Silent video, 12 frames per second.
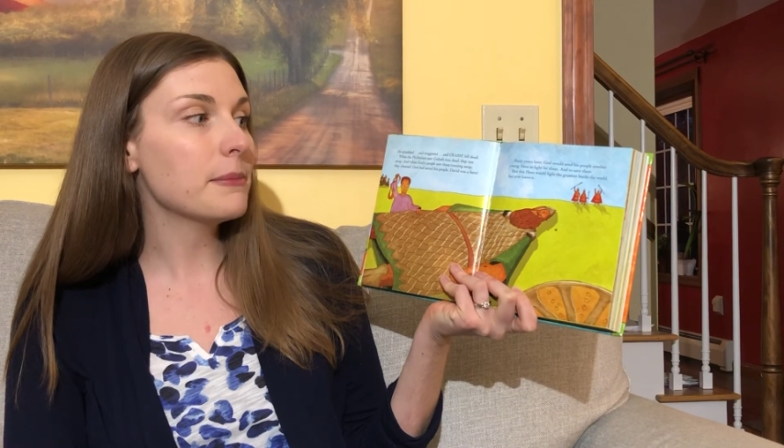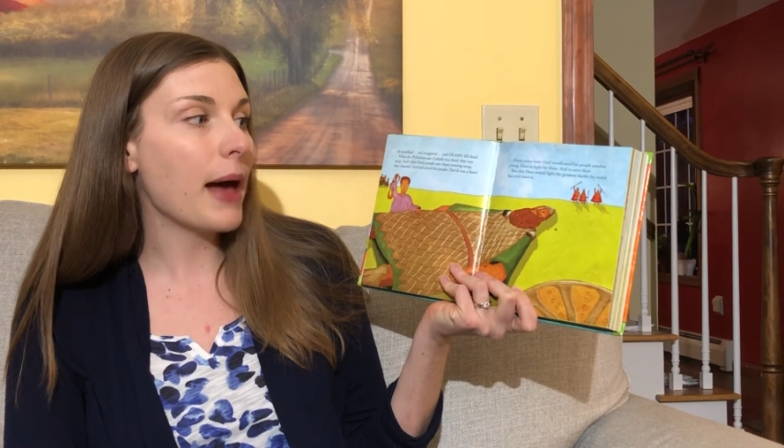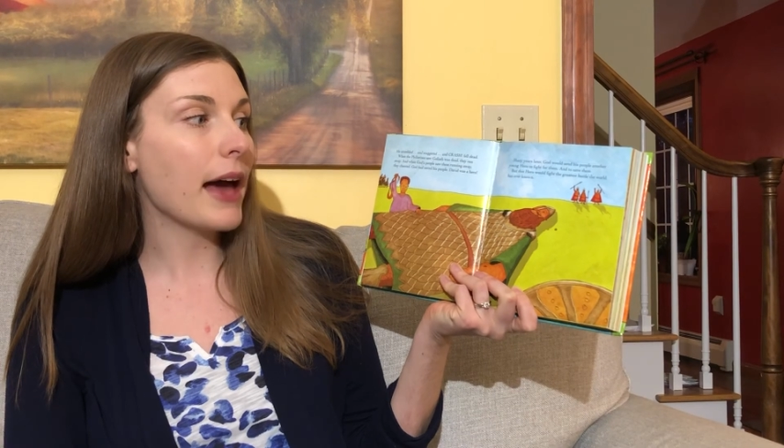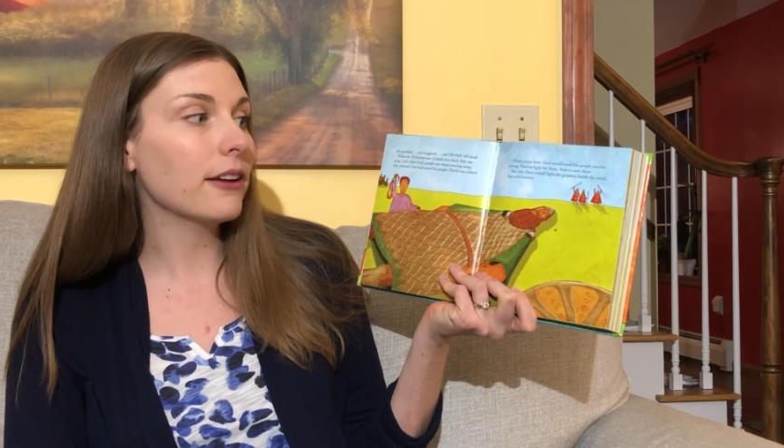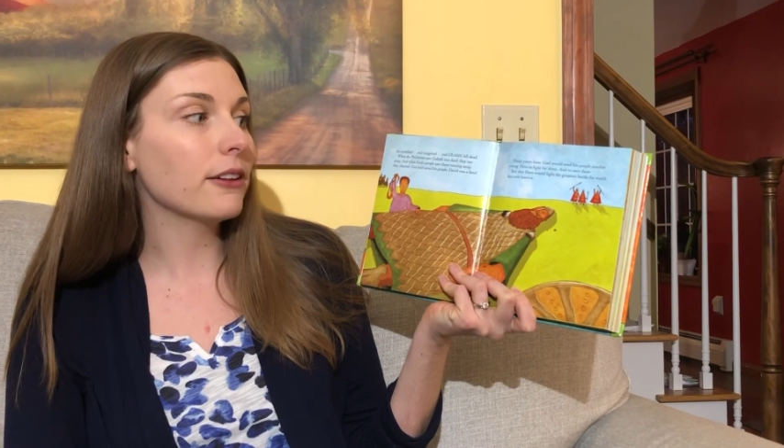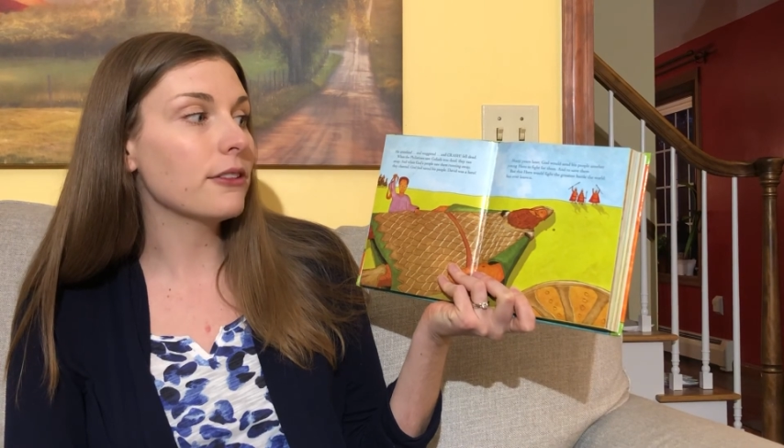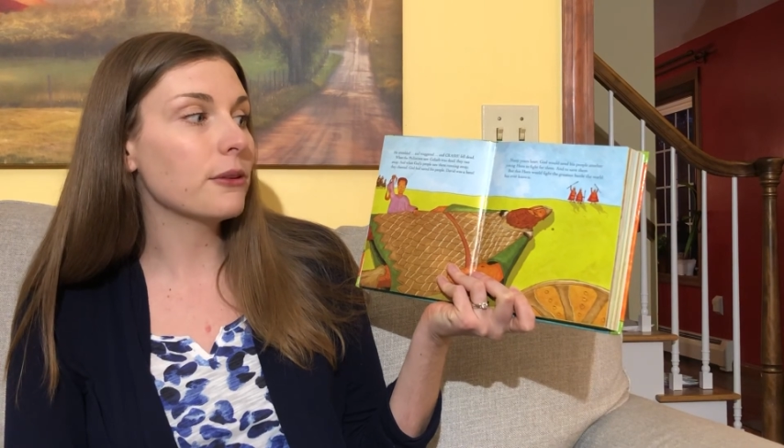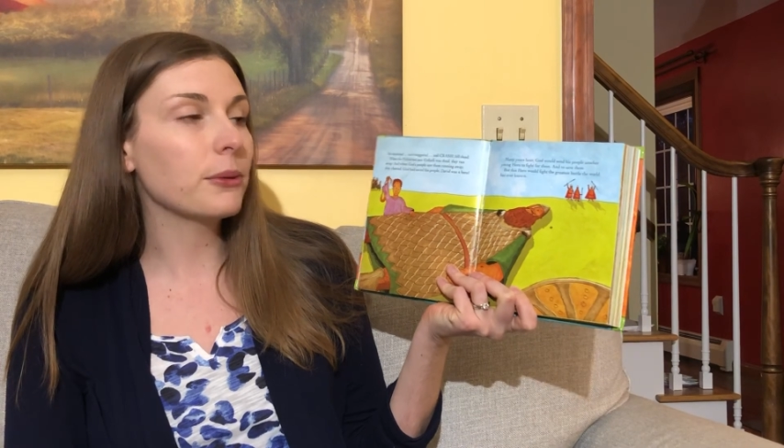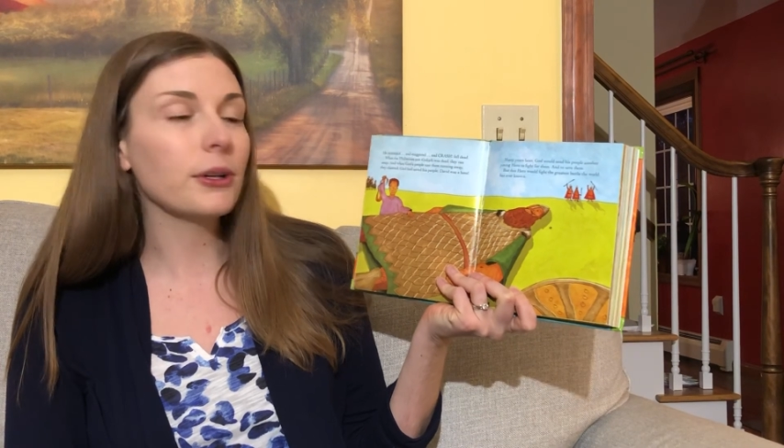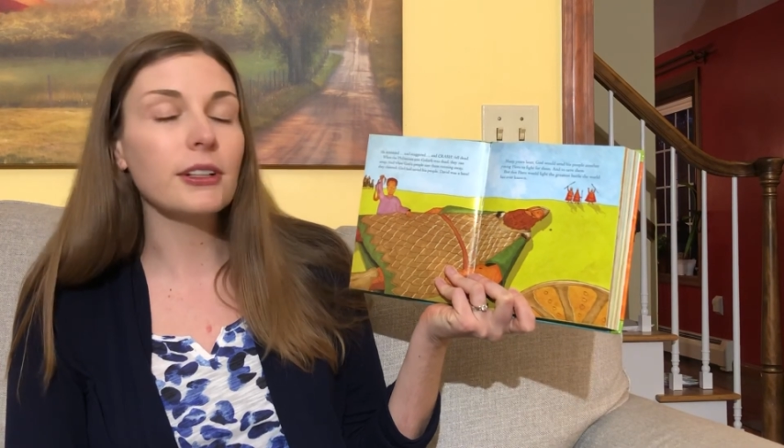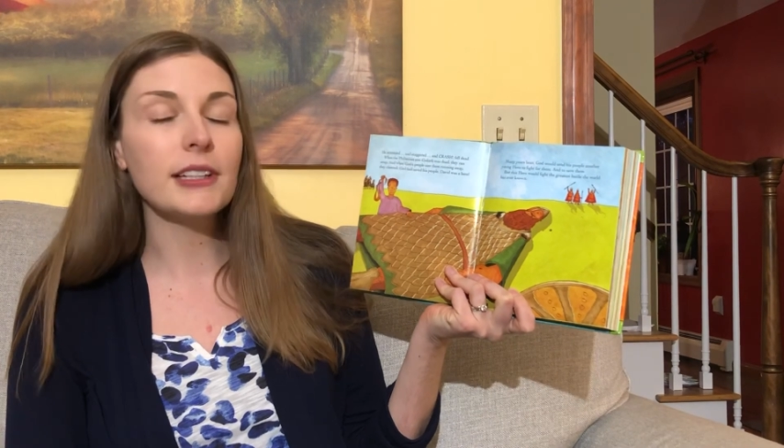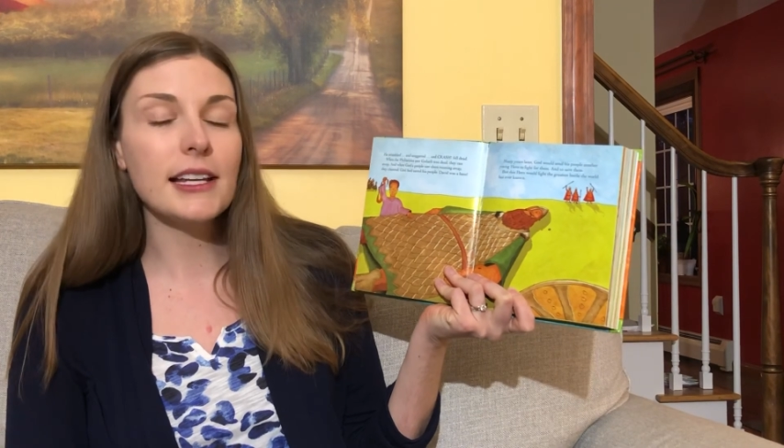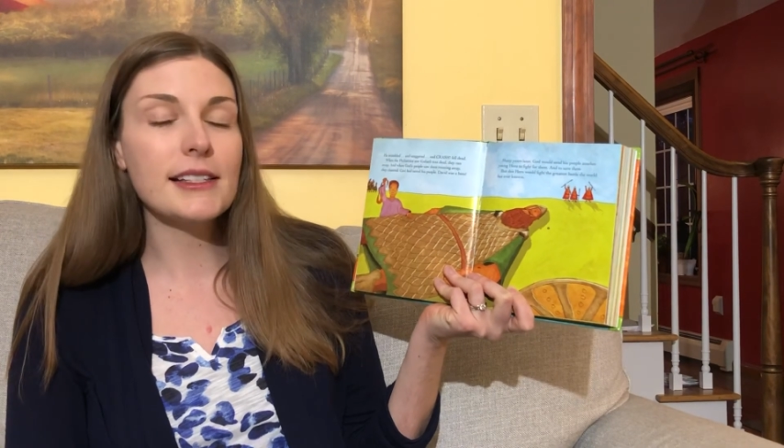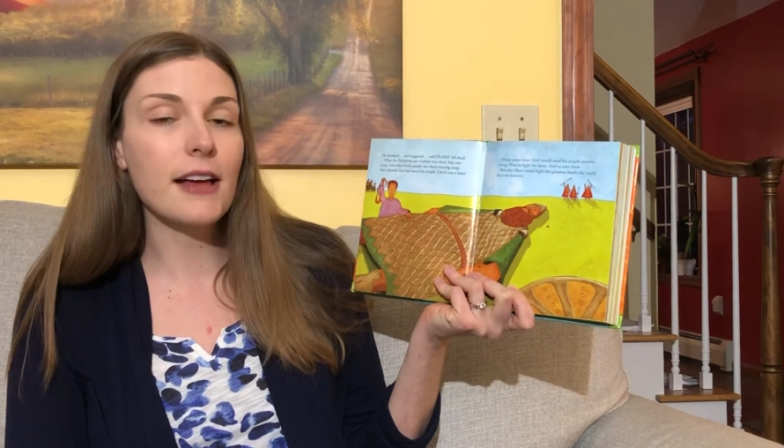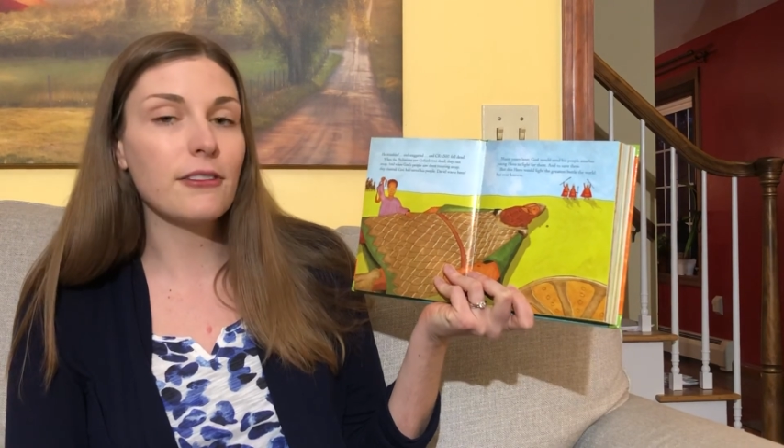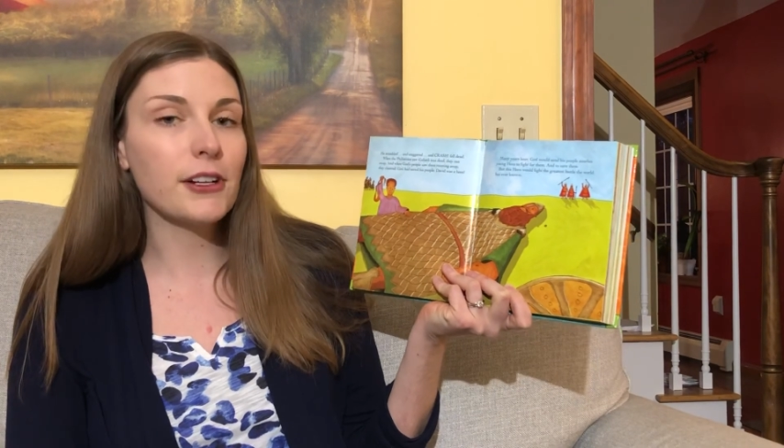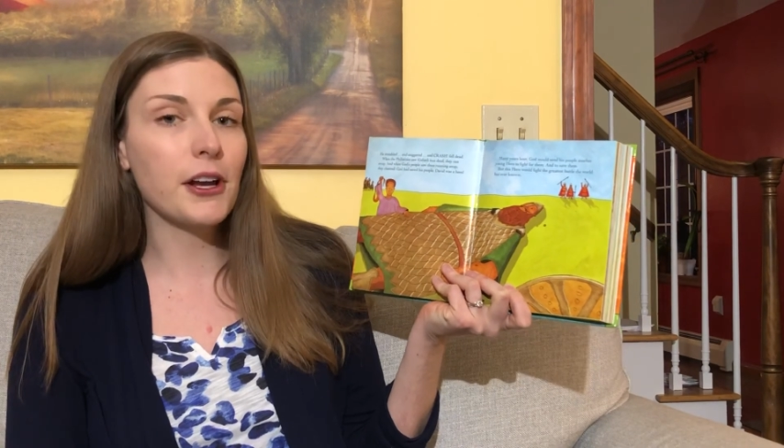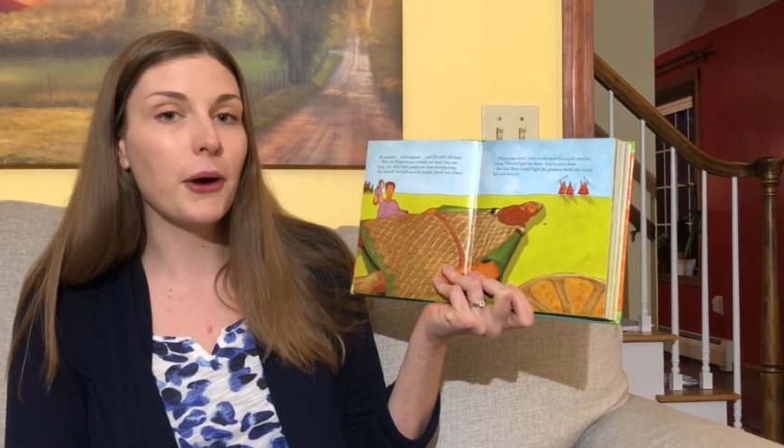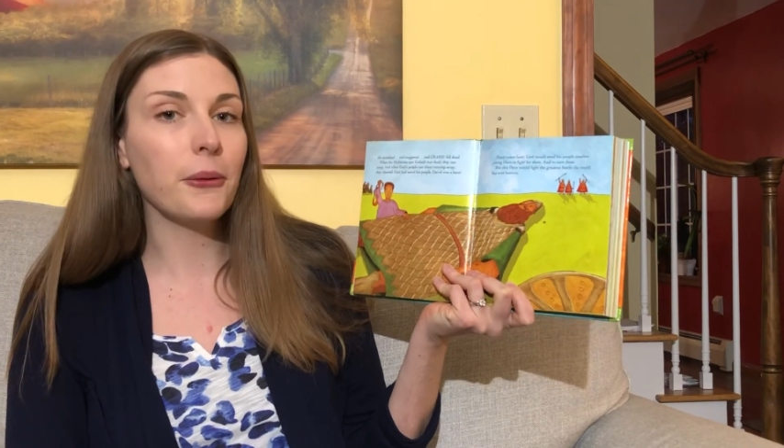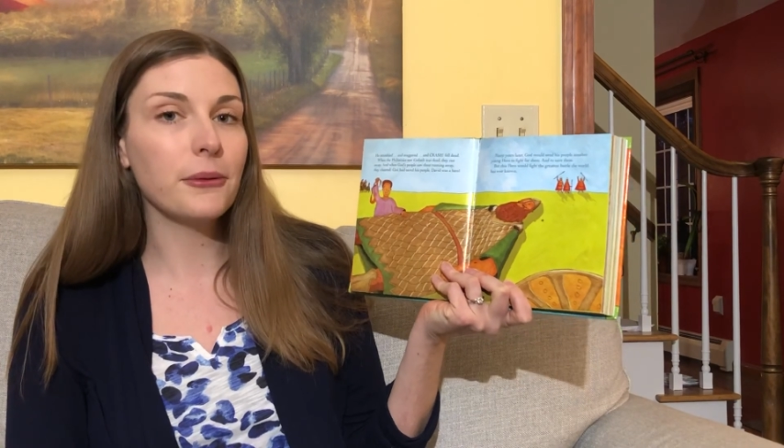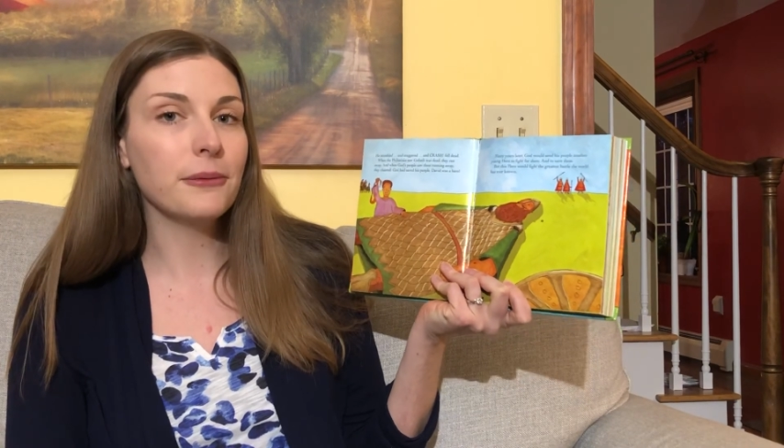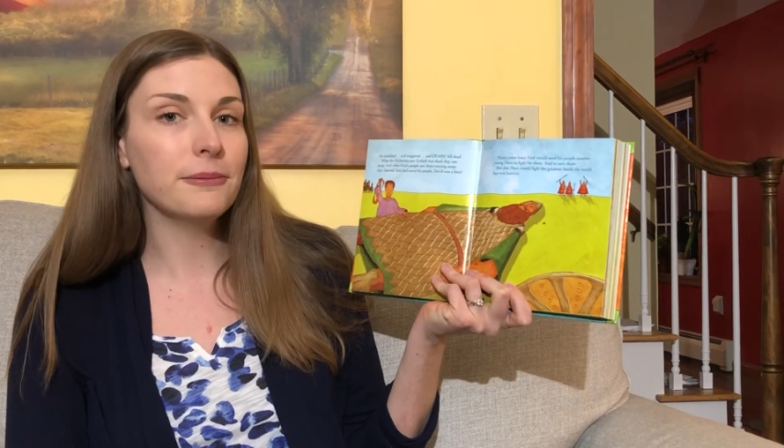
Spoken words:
battle the world has ever known.